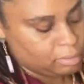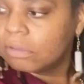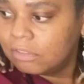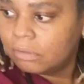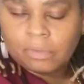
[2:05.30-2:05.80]

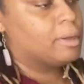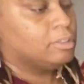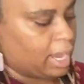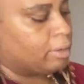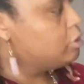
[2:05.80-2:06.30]
So yes, this
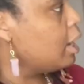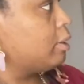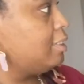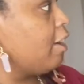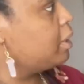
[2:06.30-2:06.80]
gentleman
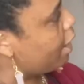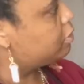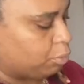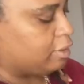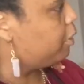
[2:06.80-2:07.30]
does have
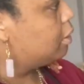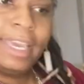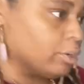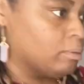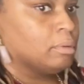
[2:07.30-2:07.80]
lock
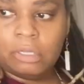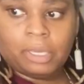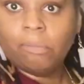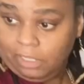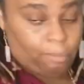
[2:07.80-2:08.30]
extensions that I
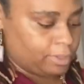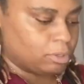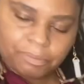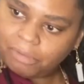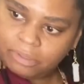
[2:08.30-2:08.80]

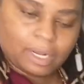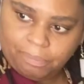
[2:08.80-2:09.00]
installed.